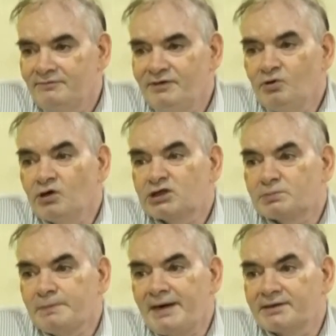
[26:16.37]
that
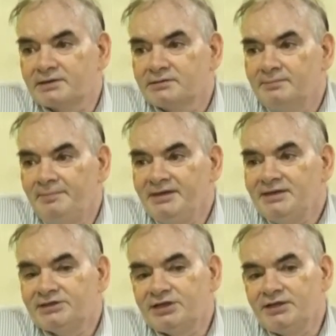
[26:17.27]
we don't
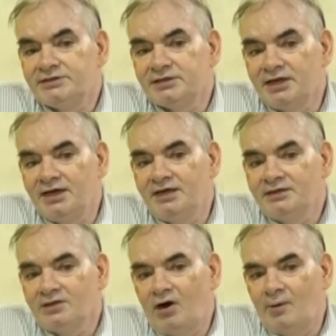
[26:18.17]
expect major
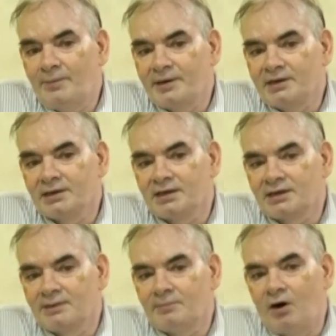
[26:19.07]
change in
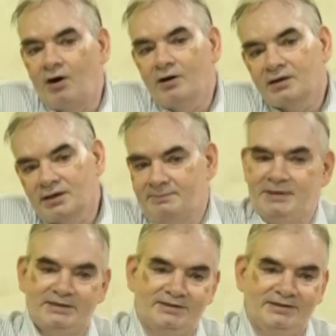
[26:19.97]
operating income
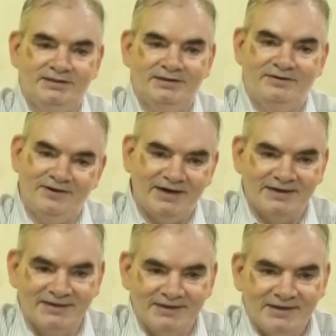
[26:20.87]
or EBIT.
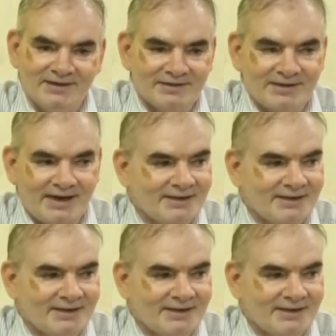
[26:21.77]
Alright?